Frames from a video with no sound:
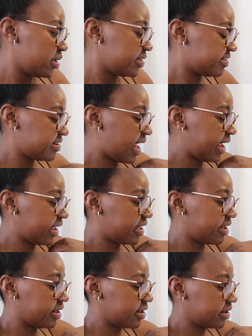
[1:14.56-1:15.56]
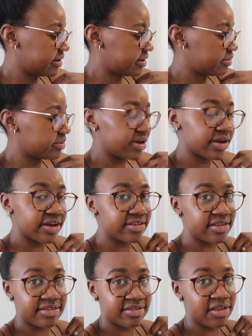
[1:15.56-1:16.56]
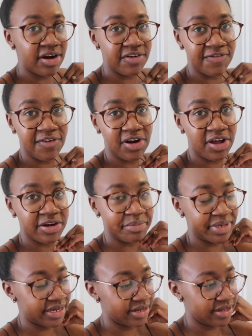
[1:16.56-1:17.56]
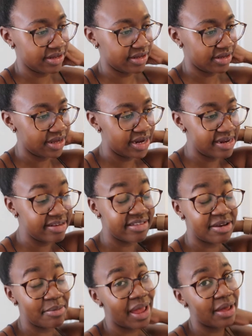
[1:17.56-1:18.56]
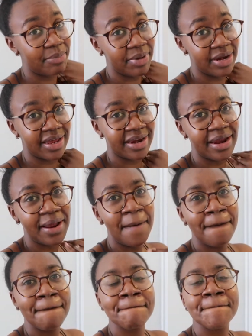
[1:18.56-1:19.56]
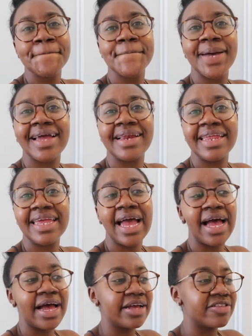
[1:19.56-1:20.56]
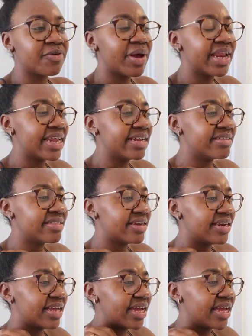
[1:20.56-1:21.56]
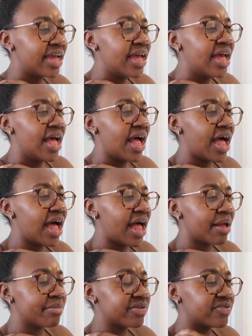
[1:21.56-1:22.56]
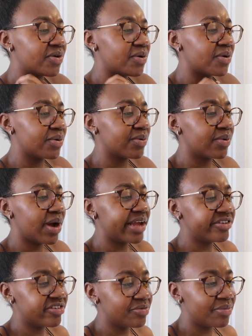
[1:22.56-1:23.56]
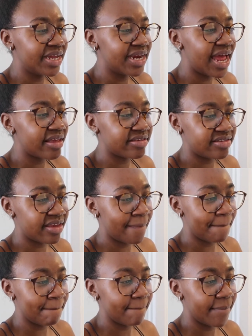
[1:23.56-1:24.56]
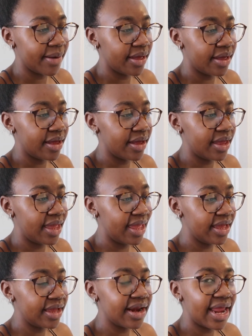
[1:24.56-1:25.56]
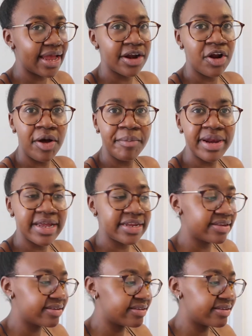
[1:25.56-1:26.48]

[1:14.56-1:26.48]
snack because it's not a full-on meal, at least in my opinion. But yeah, it's quite late in the day, so I just made us some egg, like an omelette